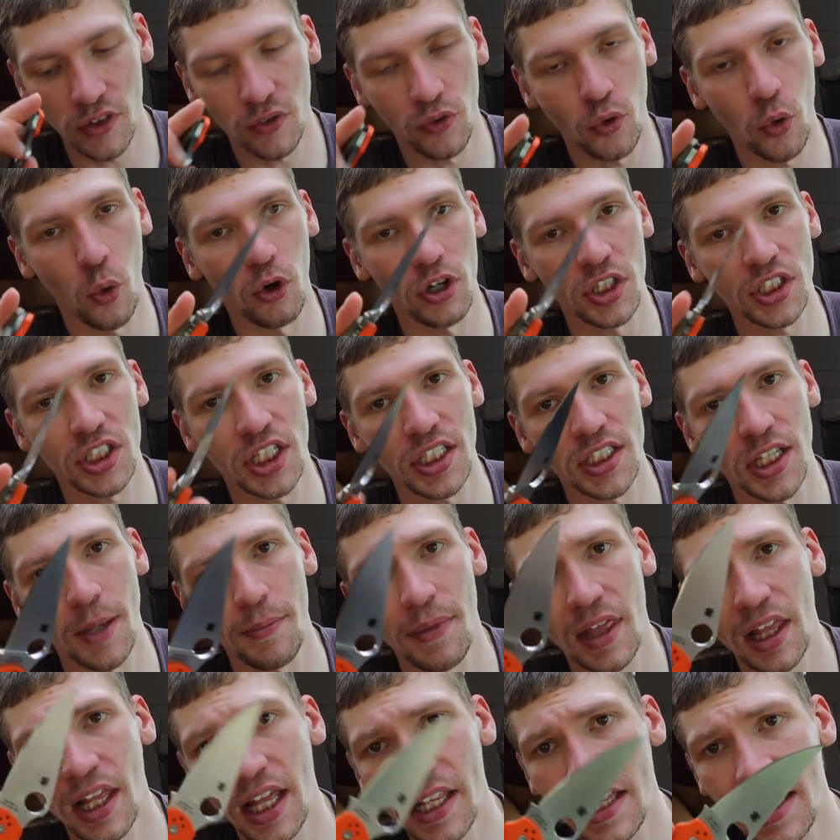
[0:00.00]
Of course,
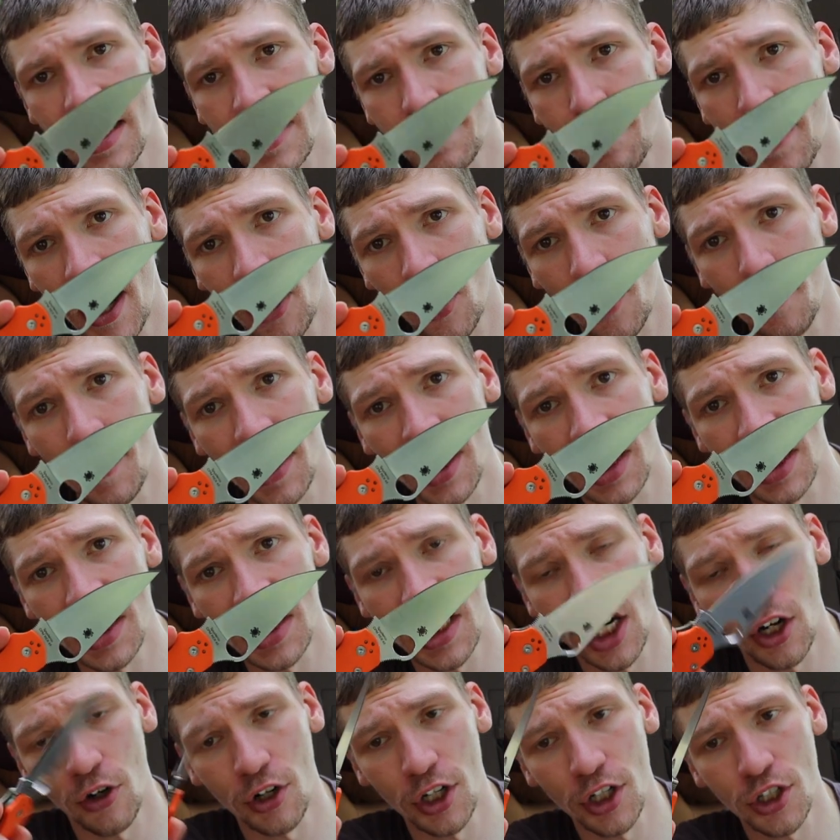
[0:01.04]
something like this
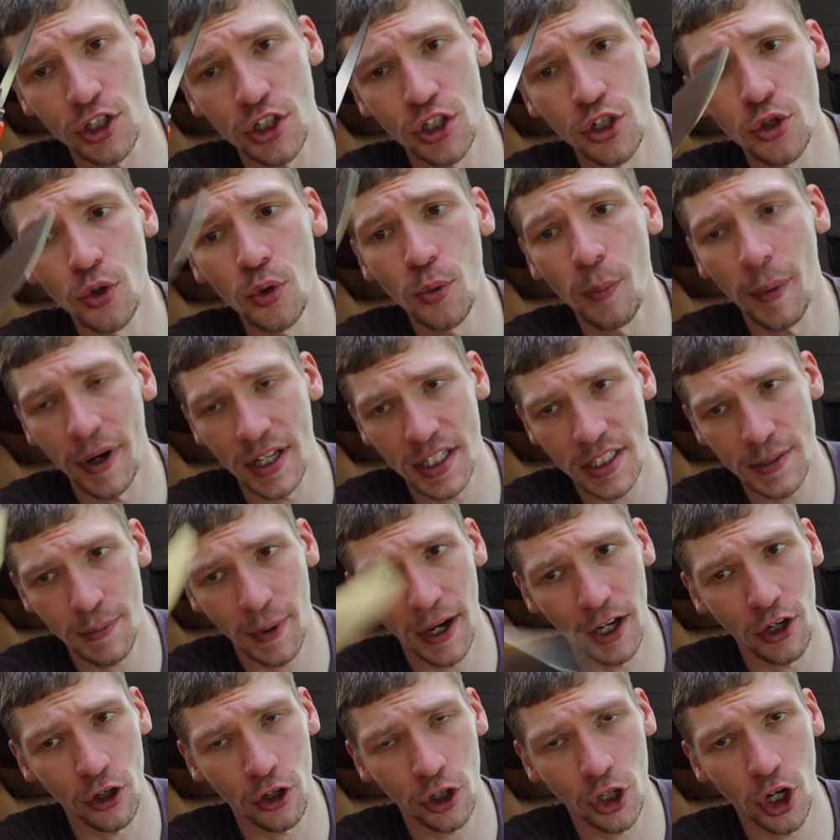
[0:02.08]
Paramilitary 2 by
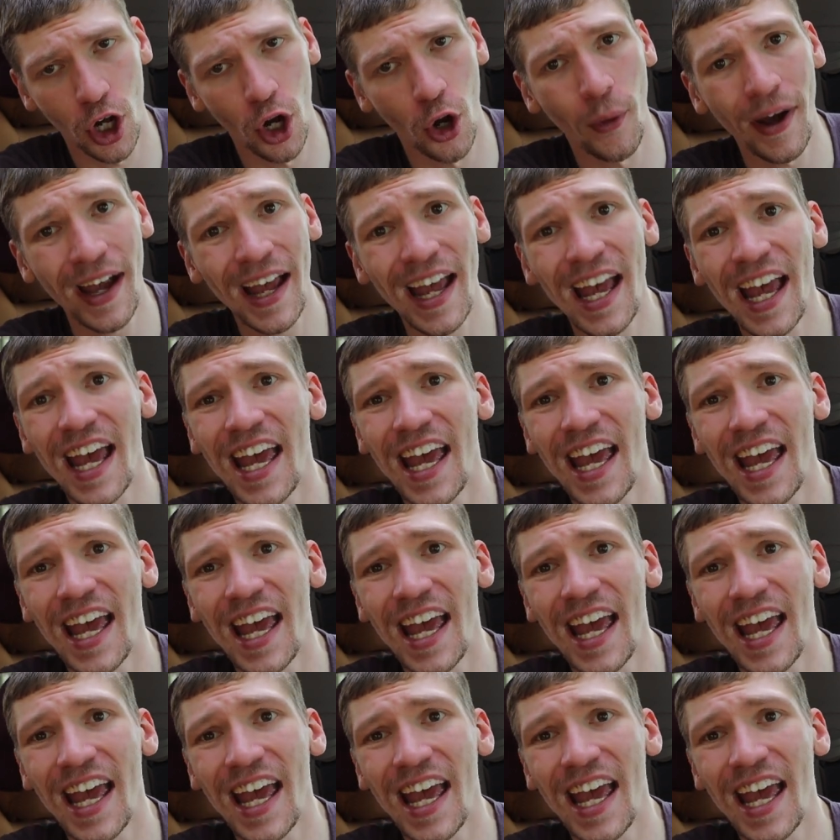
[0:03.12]
Spyderco